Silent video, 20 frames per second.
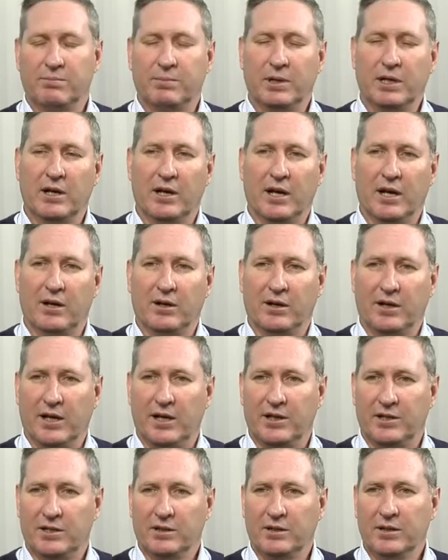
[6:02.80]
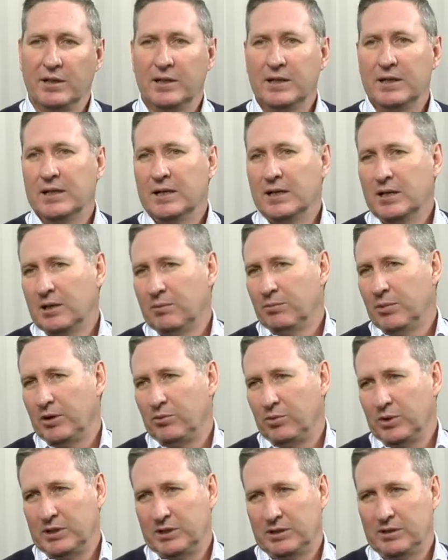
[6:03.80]
bigger allocation.
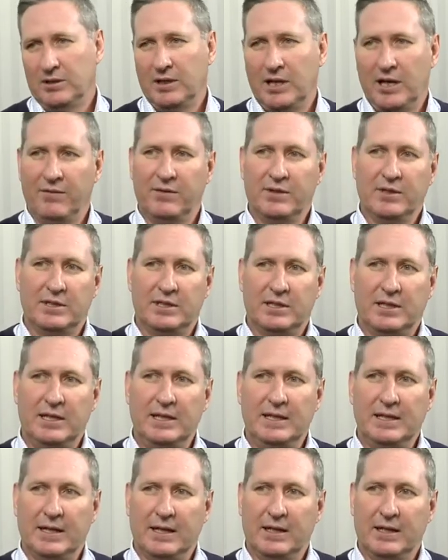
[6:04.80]
But we still haven't seen